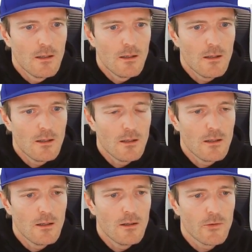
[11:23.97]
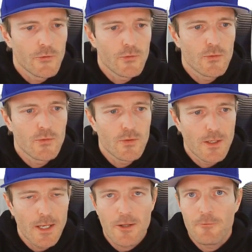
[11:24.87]
So
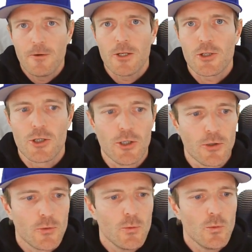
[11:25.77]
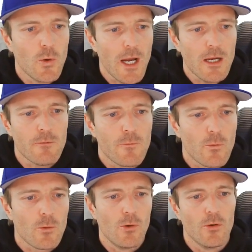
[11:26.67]
another feature,
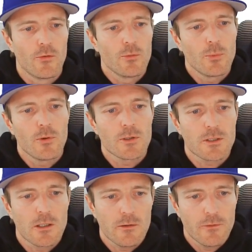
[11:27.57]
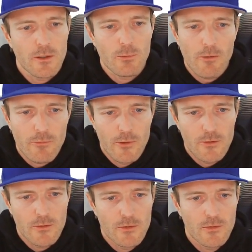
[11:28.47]
284, support config
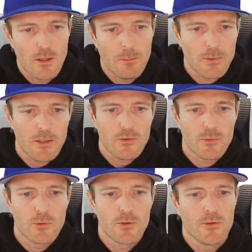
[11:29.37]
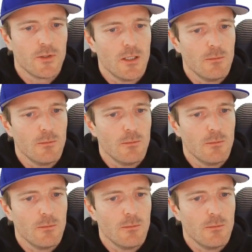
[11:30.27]
references and placeholders in